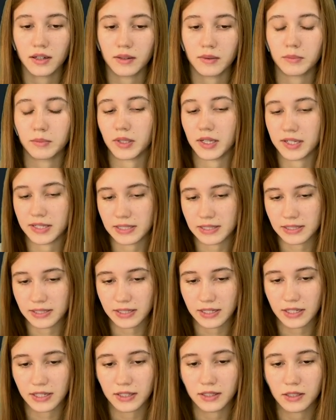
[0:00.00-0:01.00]
Plus
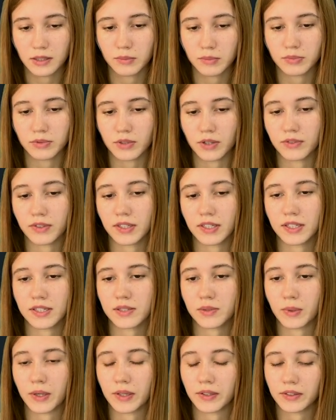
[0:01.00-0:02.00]
deal profit is
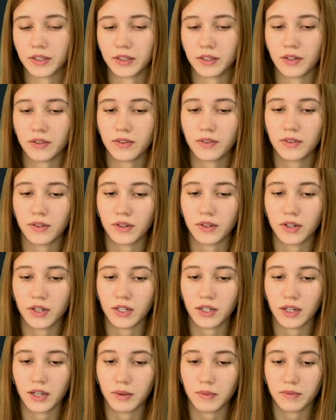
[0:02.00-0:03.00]

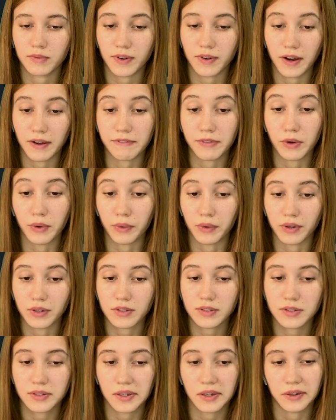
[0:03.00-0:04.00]

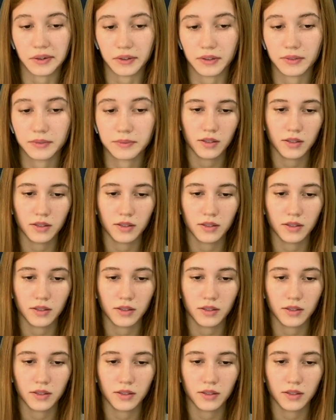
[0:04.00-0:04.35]
$135. Good.